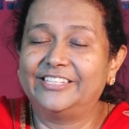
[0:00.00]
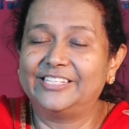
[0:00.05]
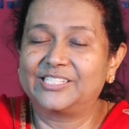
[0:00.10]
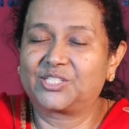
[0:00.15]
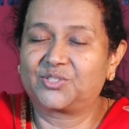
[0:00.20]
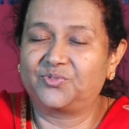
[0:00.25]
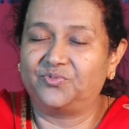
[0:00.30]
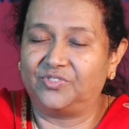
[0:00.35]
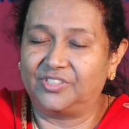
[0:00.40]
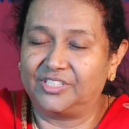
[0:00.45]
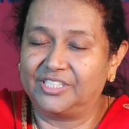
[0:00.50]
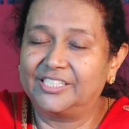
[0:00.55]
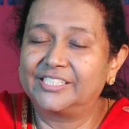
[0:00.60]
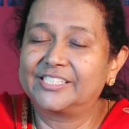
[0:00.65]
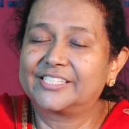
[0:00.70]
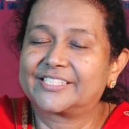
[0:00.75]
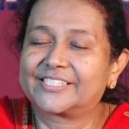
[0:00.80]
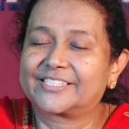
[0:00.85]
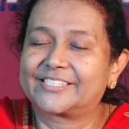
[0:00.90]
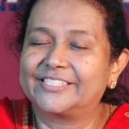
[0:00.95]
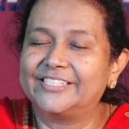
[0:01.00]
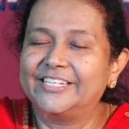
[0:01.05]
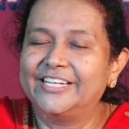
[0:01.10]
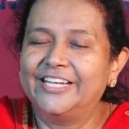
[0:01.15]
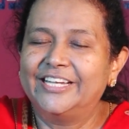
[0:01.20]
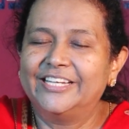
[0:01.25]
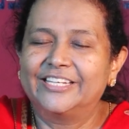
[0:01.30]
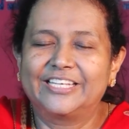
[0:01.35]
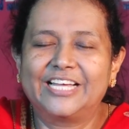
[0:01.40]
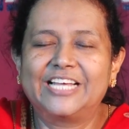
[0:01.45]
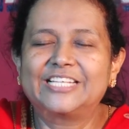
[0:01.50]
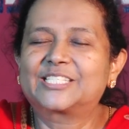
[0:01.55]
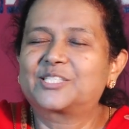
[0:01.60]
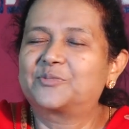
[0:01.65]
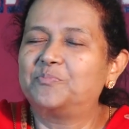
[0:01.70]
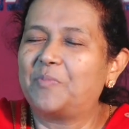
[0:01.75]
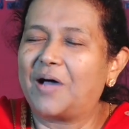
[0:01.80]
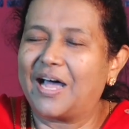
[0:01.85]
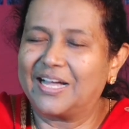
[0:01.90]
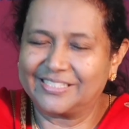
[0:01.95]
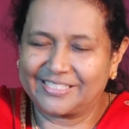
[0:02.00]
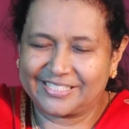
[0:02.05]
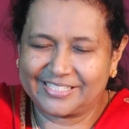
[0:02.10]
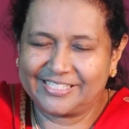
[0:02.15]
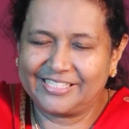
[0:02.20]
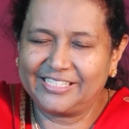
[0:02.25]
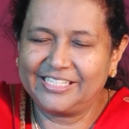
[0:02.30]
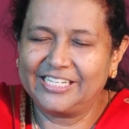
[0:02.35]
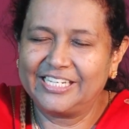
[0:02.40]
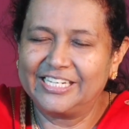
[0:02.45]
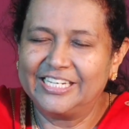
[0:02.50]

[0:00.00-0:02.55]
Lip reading: these words. Yes, Master,